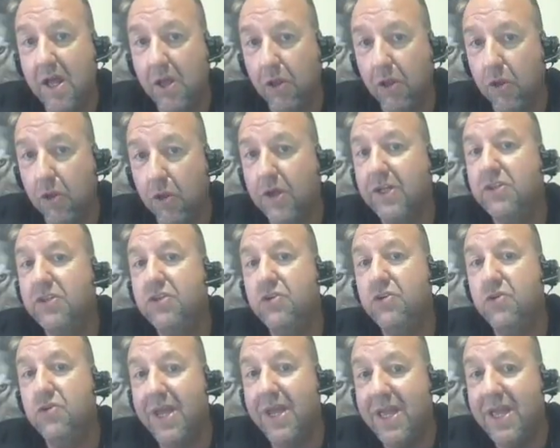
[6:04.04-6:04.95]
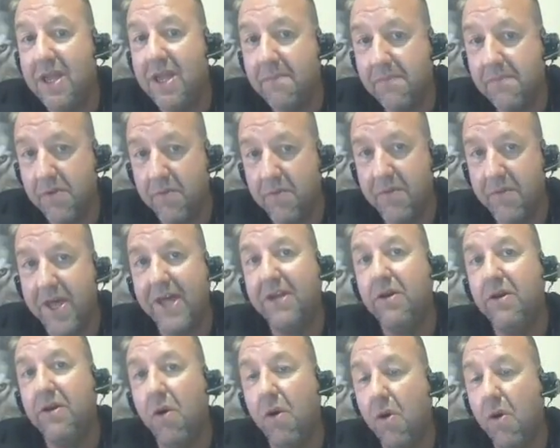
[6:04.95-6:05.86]
look to
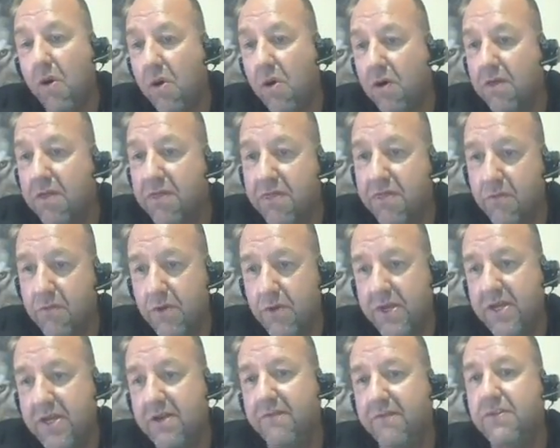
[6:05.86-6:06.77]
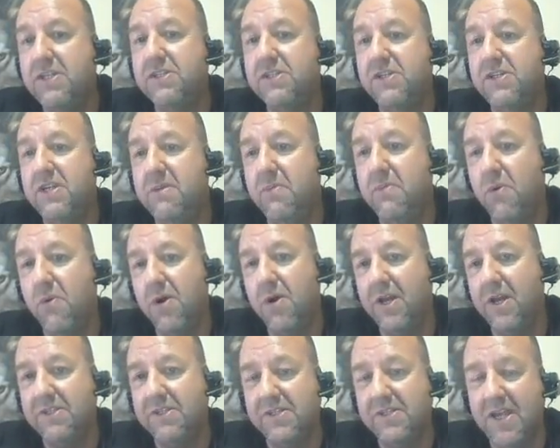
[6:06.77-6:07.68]
implement all three of these key
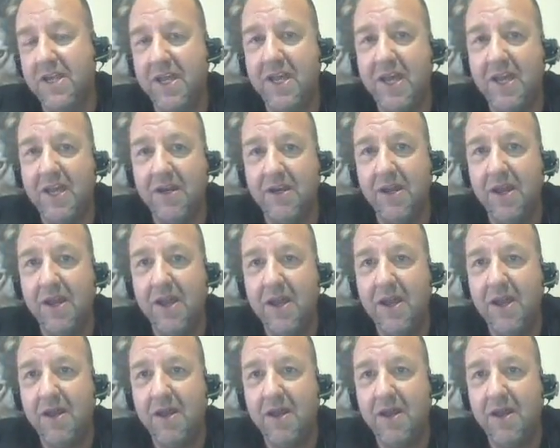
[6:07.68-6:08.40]
points and